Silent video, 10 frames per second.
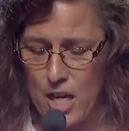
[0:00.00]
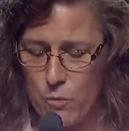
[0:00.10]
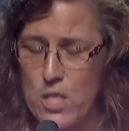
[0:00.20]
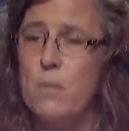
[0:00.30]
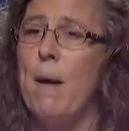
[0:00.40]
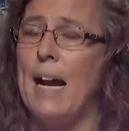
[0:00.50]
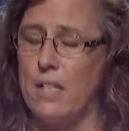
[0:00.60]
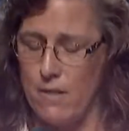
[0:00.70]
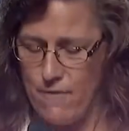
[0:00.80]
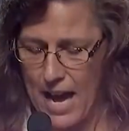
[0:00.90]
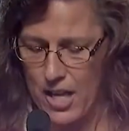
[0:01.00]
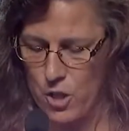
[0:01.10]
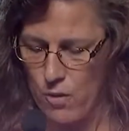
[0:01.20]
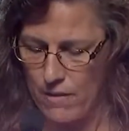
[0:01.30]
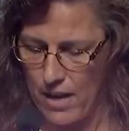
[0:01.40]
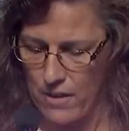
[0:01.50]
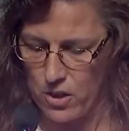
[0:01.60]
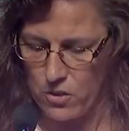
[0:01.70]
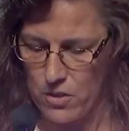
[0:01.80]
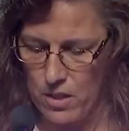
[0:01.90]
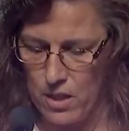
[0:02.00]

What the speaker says: and respect the value of others.